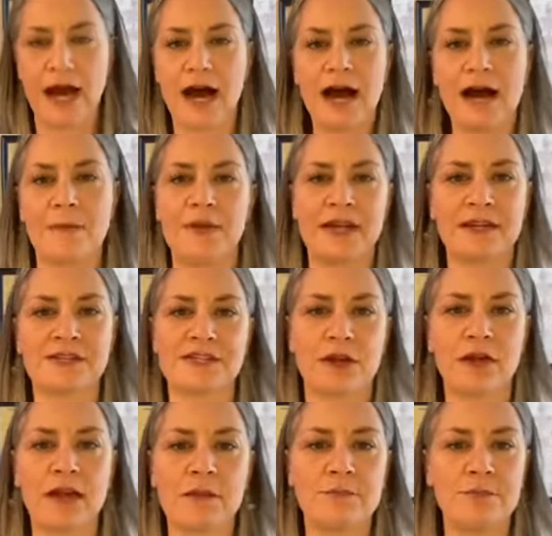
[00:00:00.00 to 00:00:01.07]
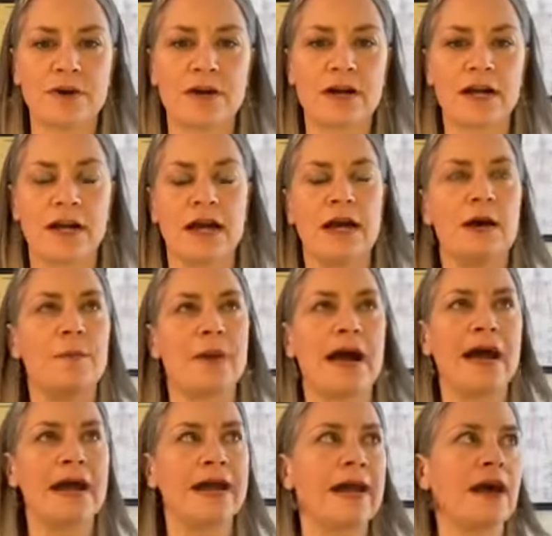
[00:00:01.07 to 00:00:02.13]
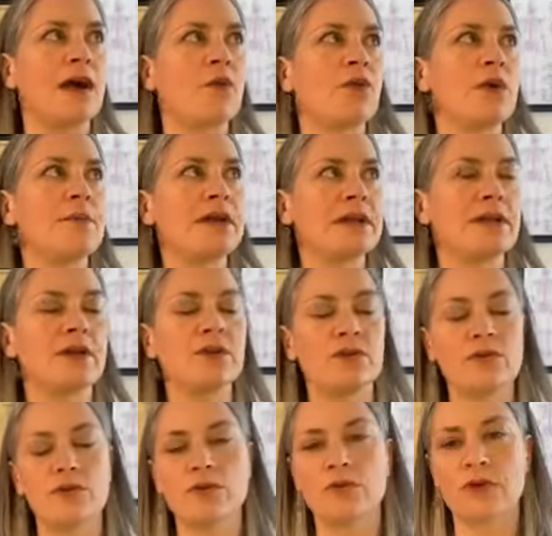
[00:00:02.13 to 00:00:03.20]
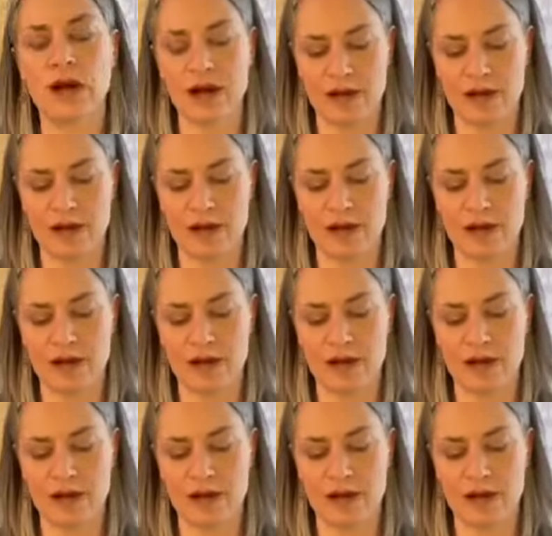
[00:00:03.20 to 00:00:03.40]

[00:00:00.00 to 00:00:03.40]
And it's a great book by a woman who,